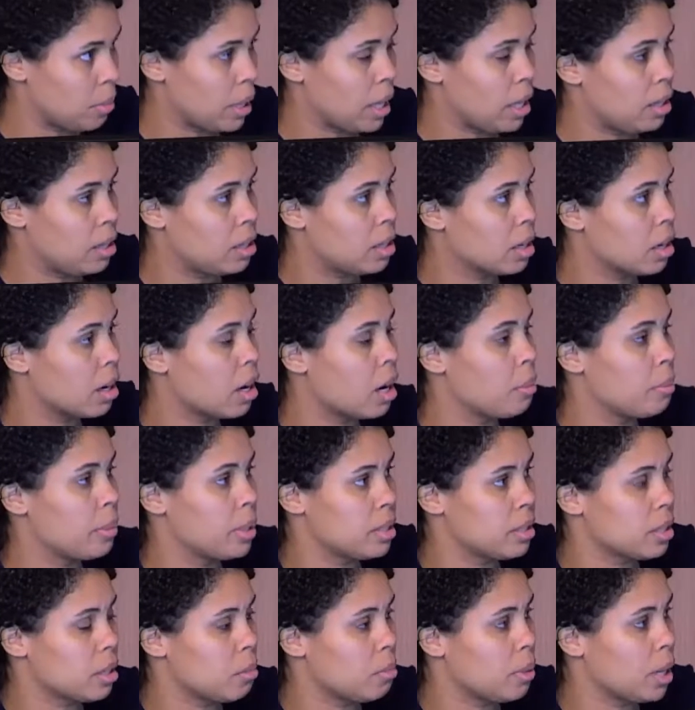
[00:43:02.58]
made the comment
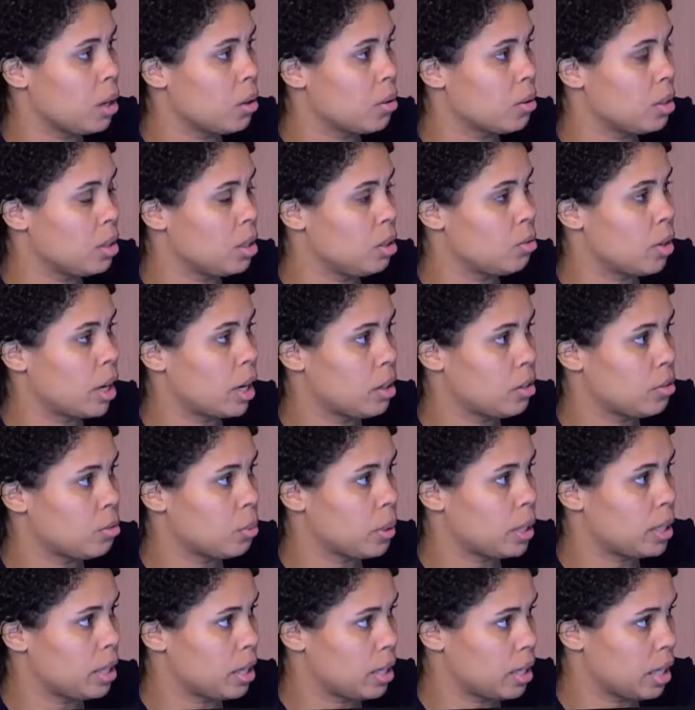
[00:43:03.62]
about the
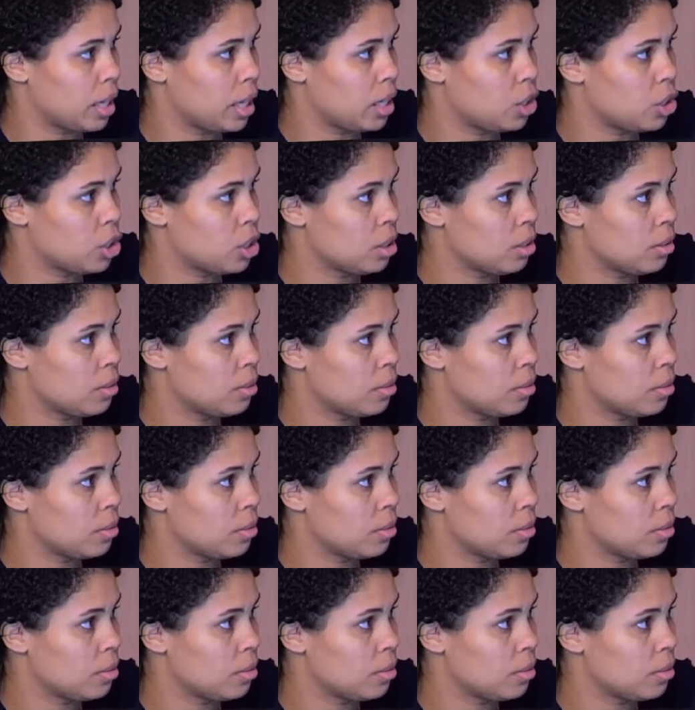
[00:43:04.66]
right-of-way dedication.